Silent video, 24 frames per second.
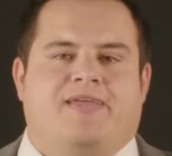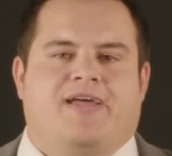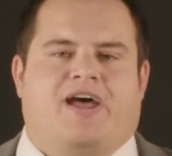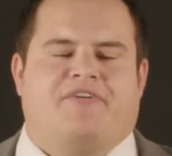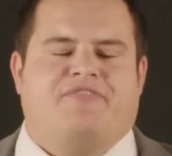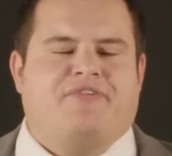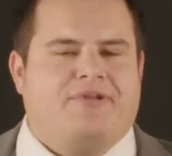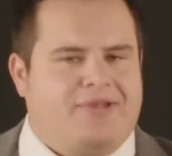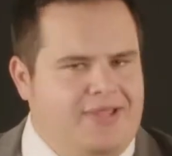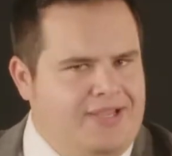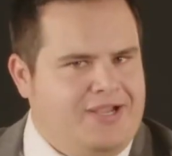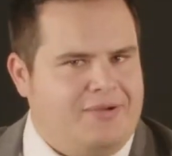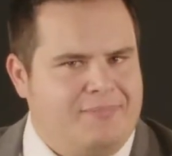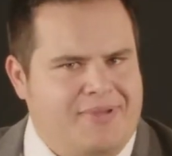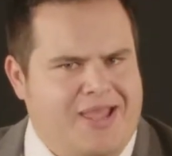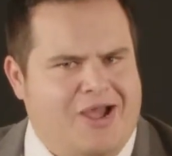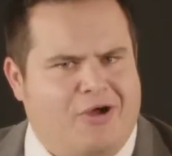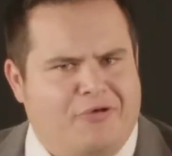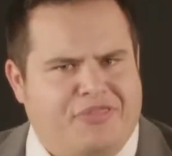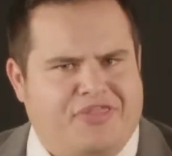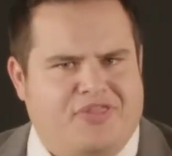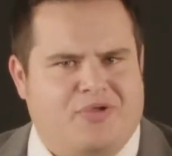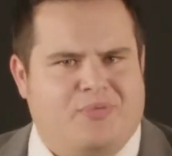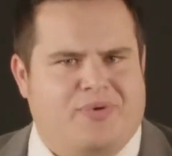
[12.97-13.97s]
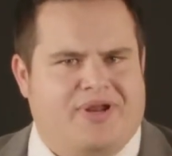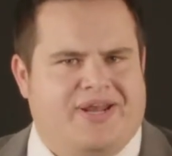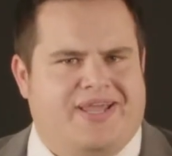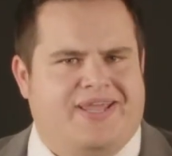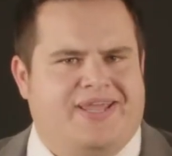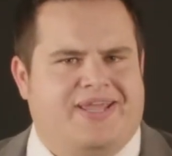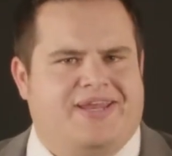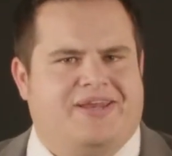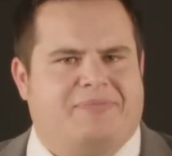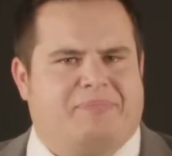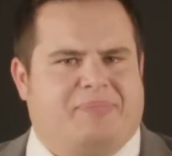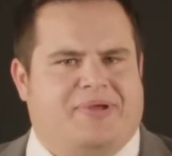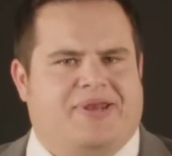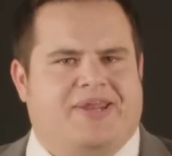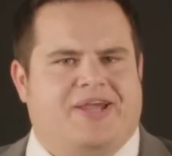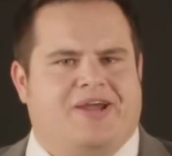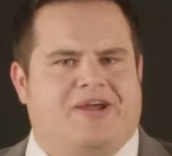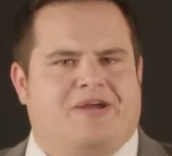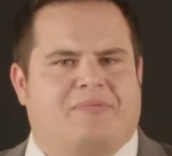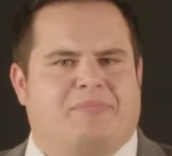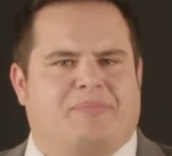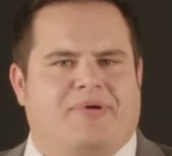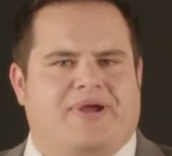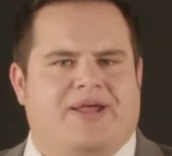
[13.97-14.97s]
I feel like I'm healthy when I eat at
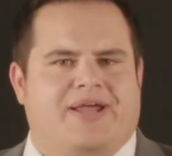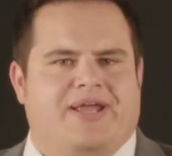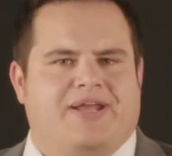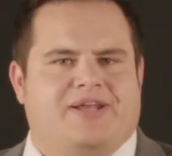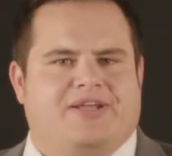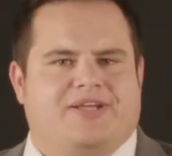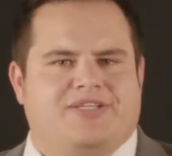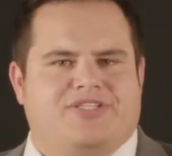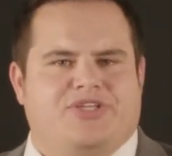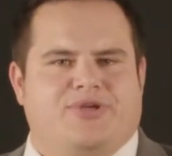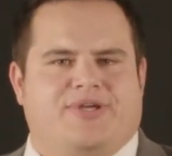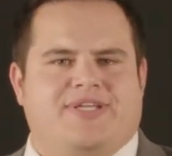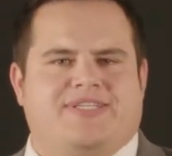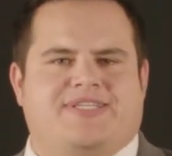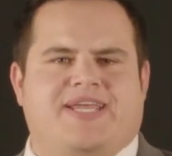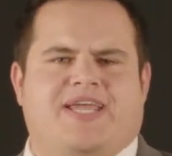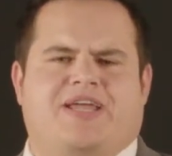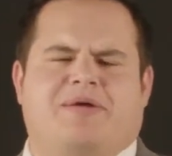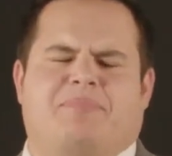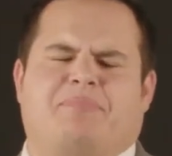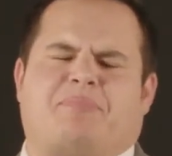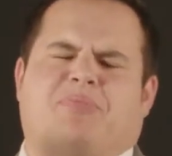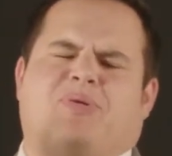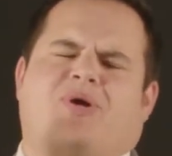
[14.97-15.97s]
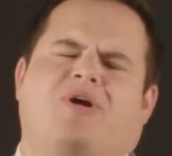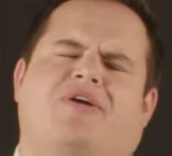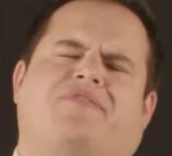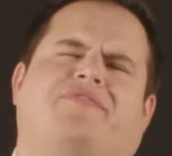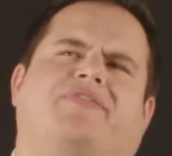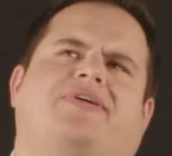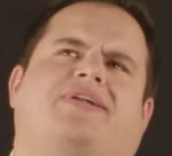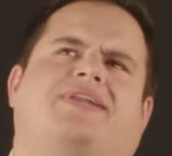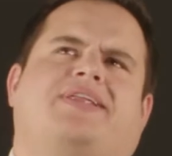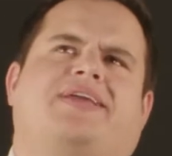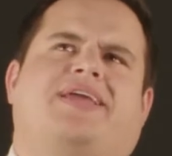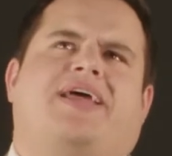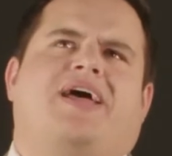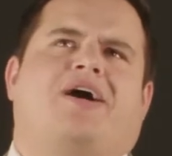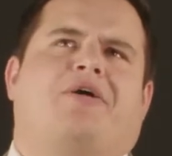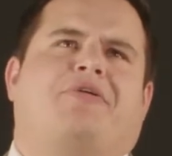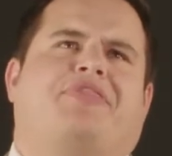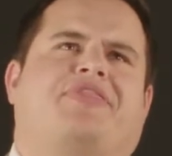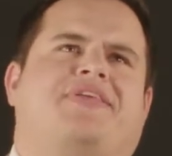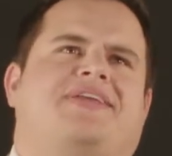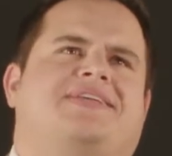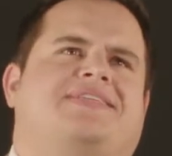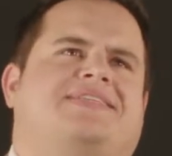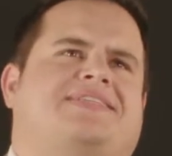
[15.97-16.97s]
Panera Bread, because you could take a perfectly
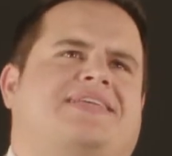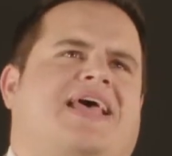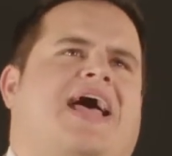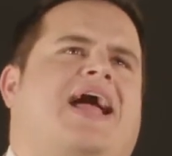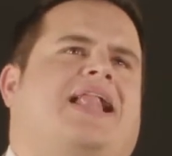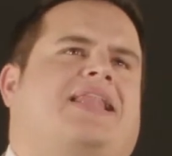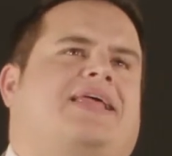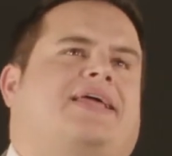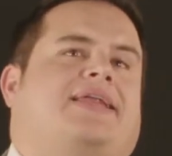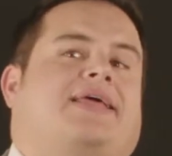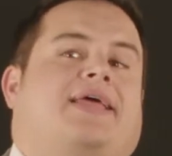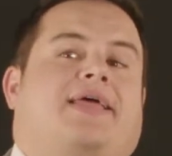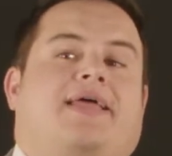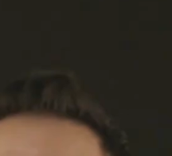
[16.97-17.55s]
healthy salad